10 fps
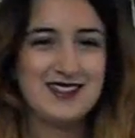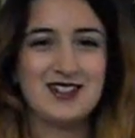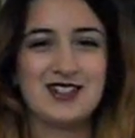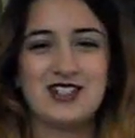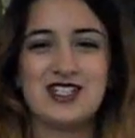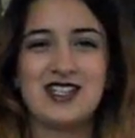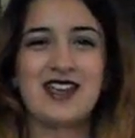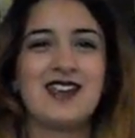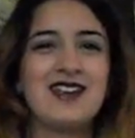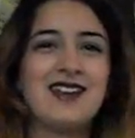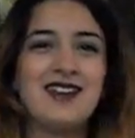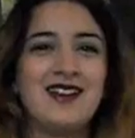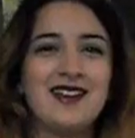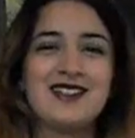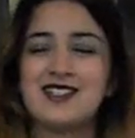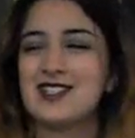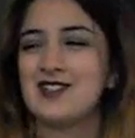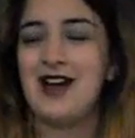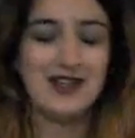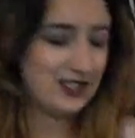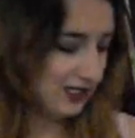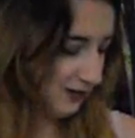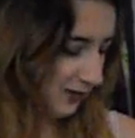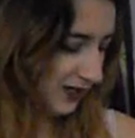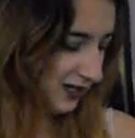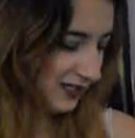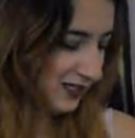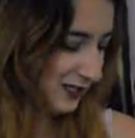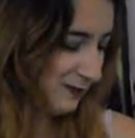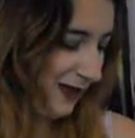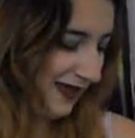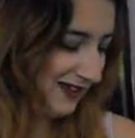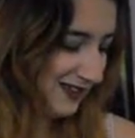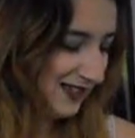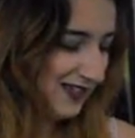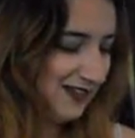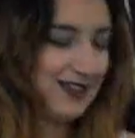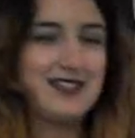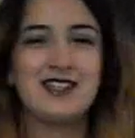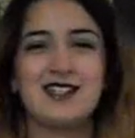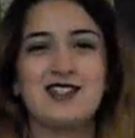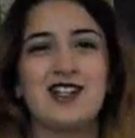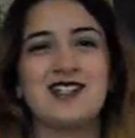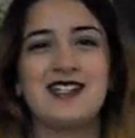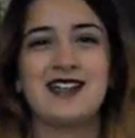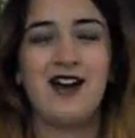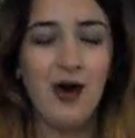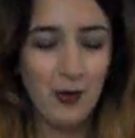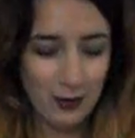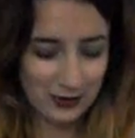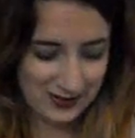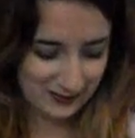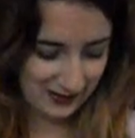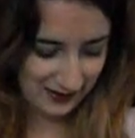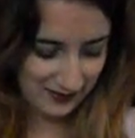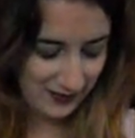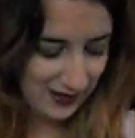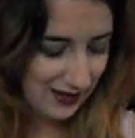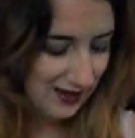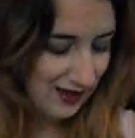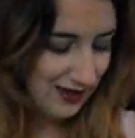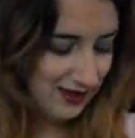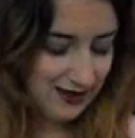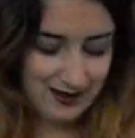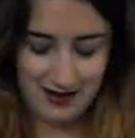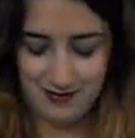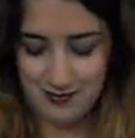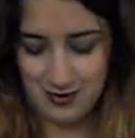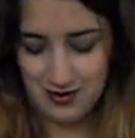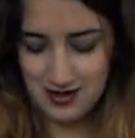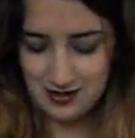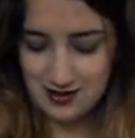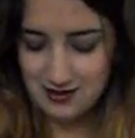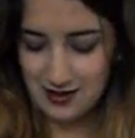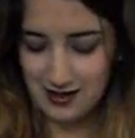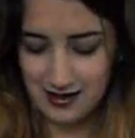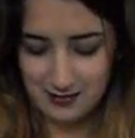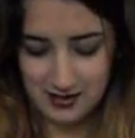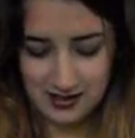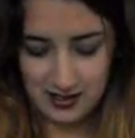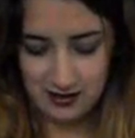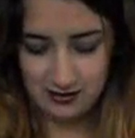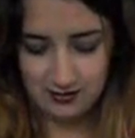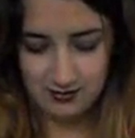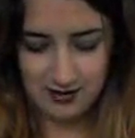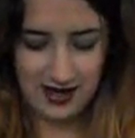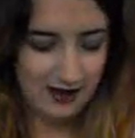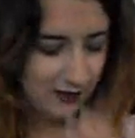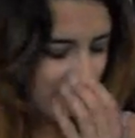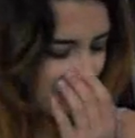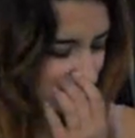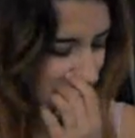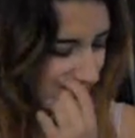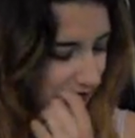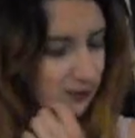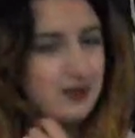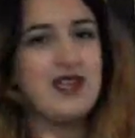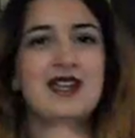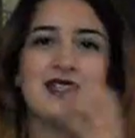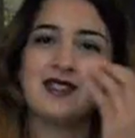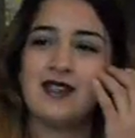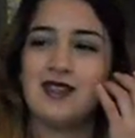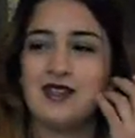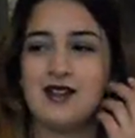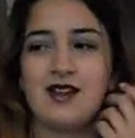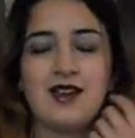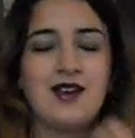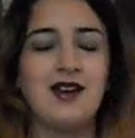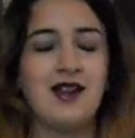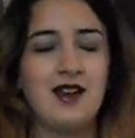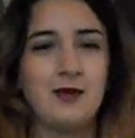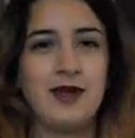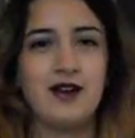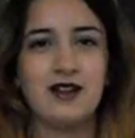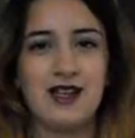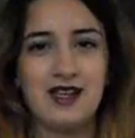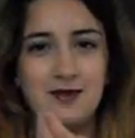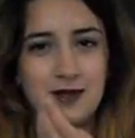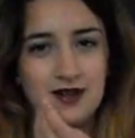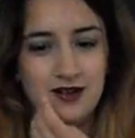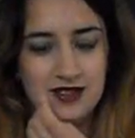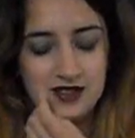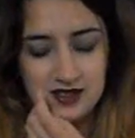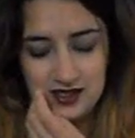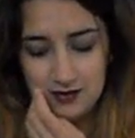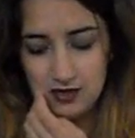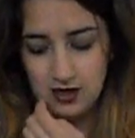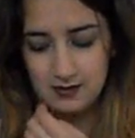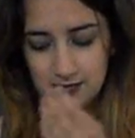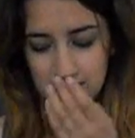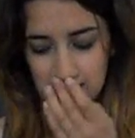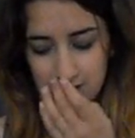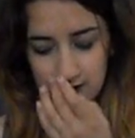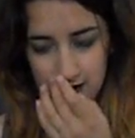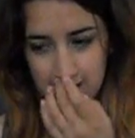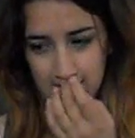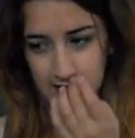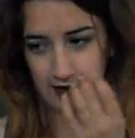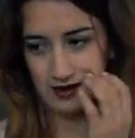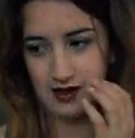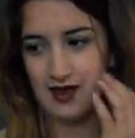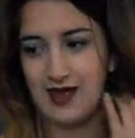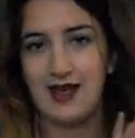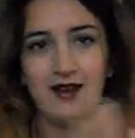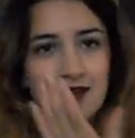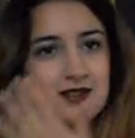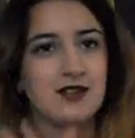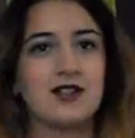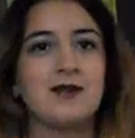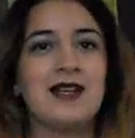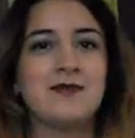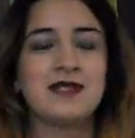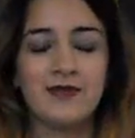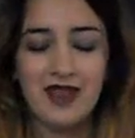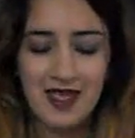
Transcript: Dog's just like scratching at my cousin's bed, like it's like he's trying to dig a hole or something. Never mind. So yeah, I found some of these I think are like a little bit ugly but nice at the same time, so I feel like I have like a hair like stuck to my lips.